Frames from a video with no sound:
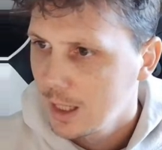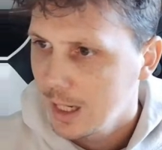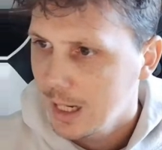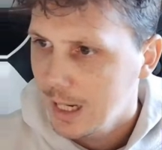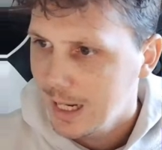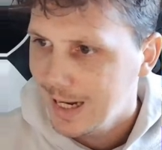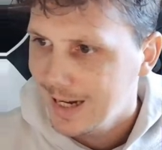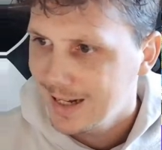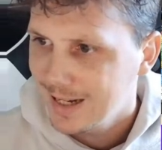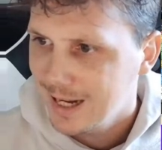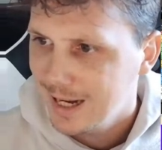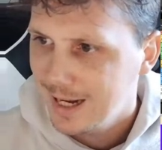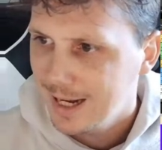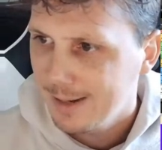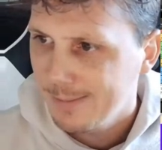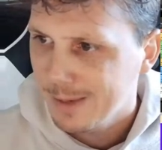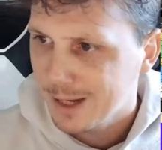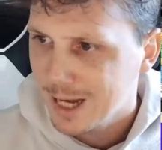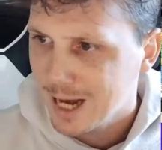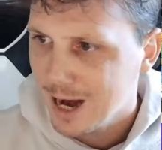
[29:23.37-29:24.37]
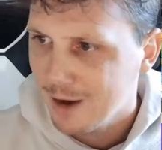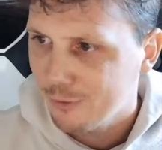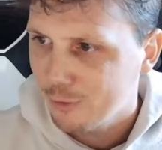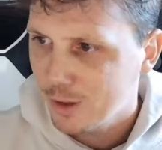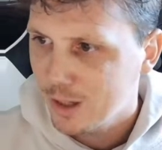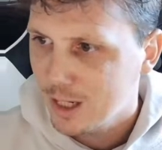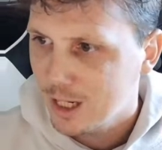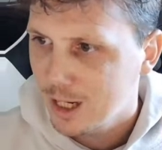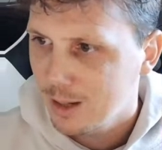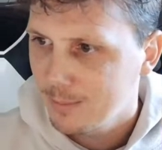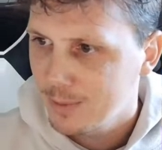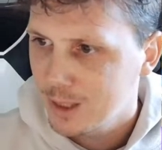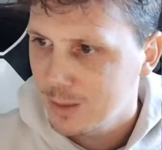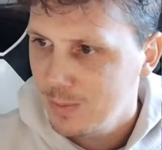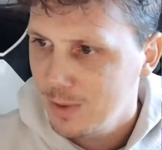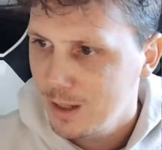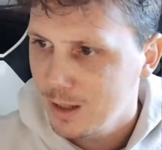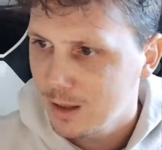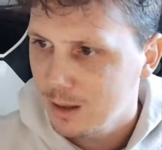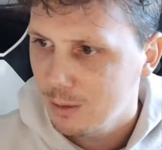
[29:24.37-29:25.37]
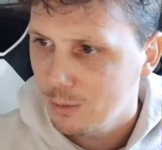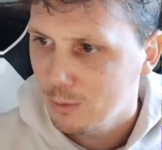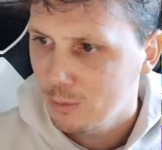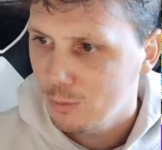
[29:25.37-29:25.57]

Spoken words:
And a McCaffrey, Cup, Smith,